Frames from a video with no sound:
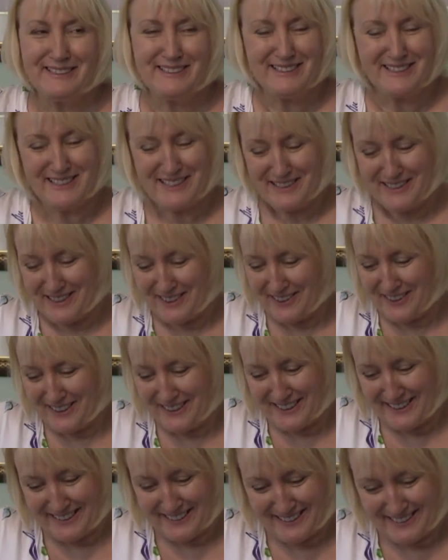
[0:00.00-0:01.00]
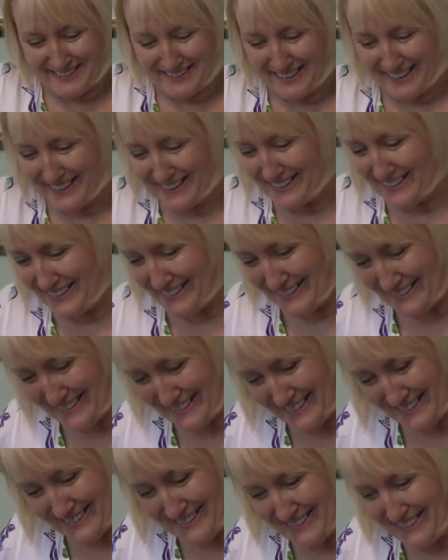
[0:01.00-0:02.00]
See, there again, I
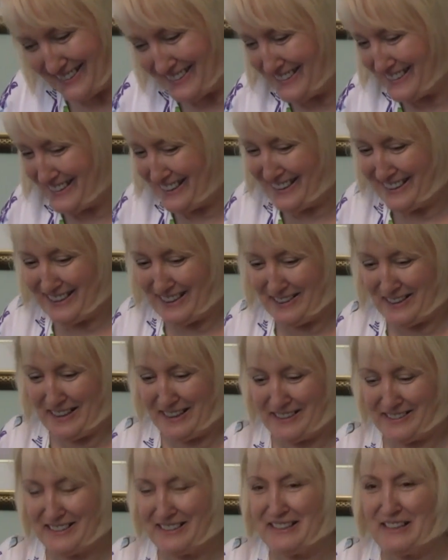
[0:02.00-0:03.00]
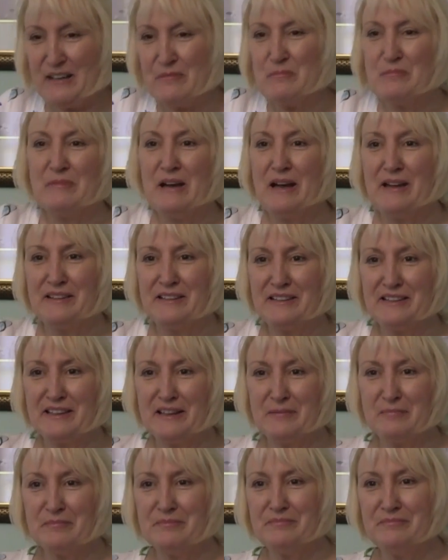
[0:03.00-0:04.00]
think
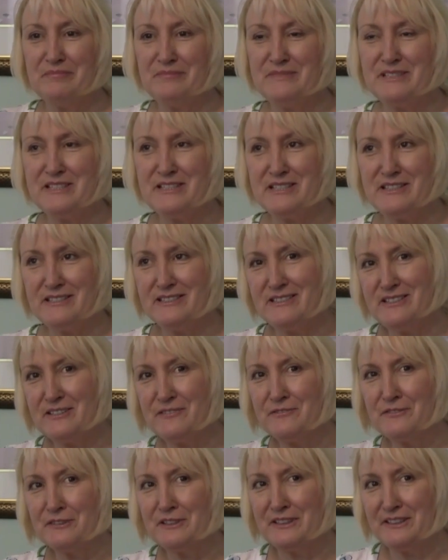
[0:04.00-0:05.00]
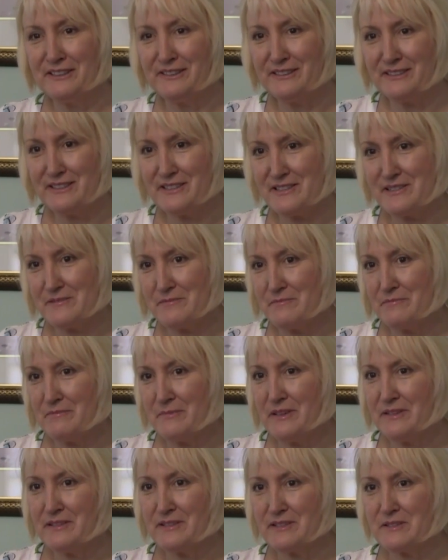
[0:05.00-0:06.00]
I'm different in
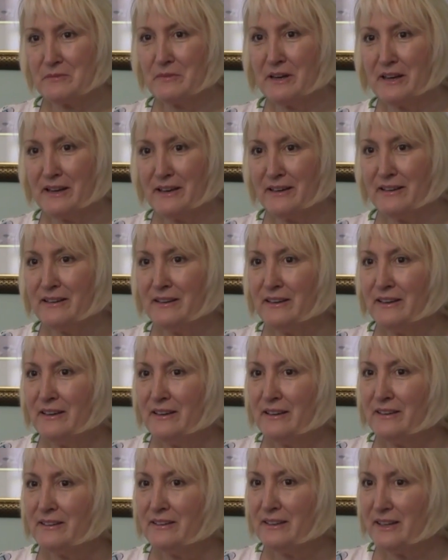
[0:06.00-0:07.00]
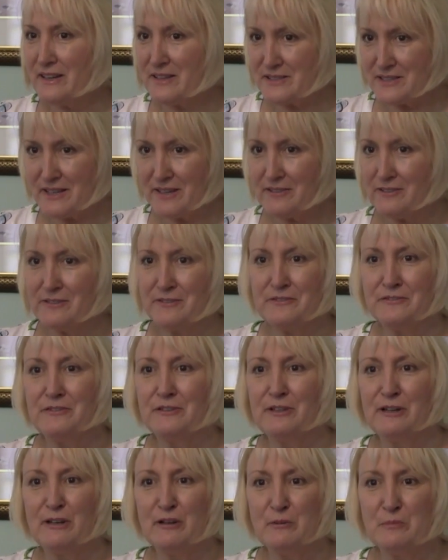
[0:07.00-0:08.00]
this way. Mm-hmm. Yes, I looked
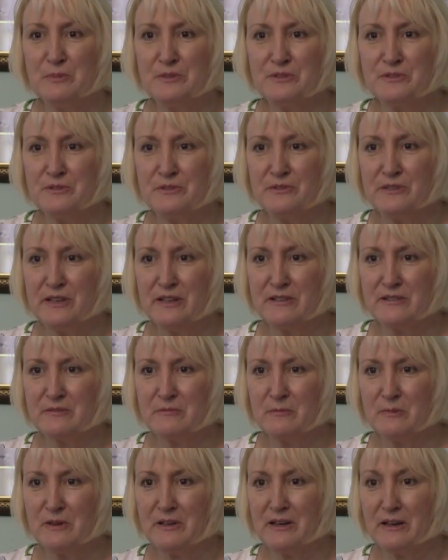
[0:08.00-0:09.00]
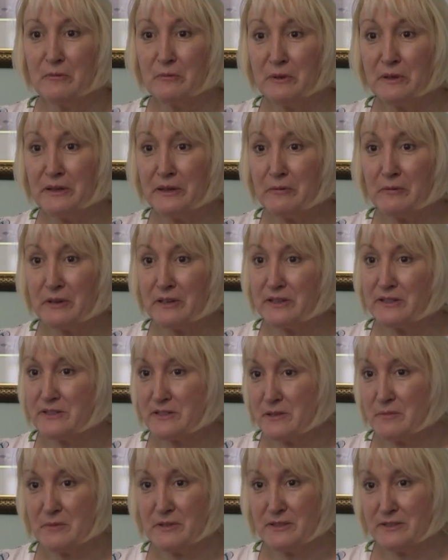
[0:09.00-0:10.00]
for help in 2001. I really wanted
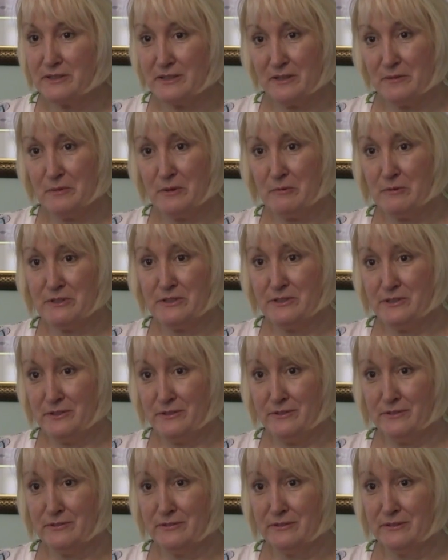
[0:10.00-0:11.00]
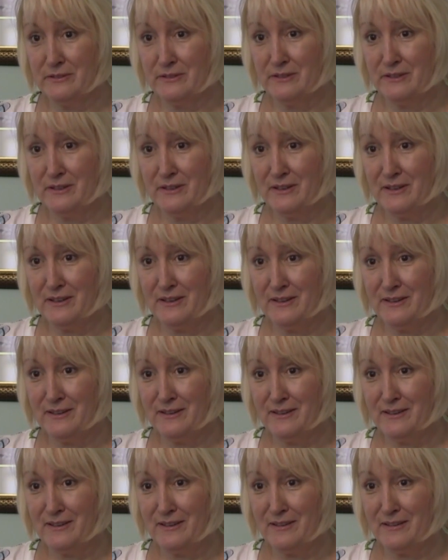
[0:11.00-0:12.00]
someone to tell me what to do. Right.
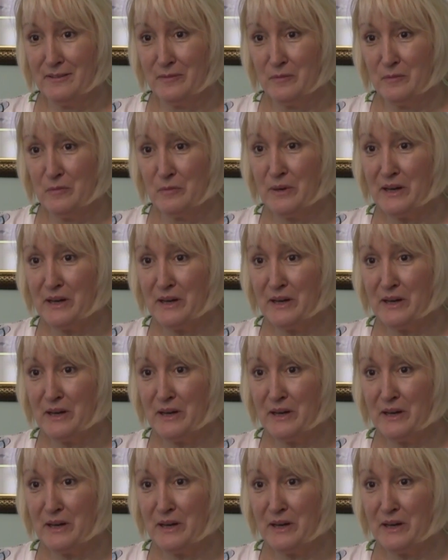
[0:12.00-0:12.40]
Yeah.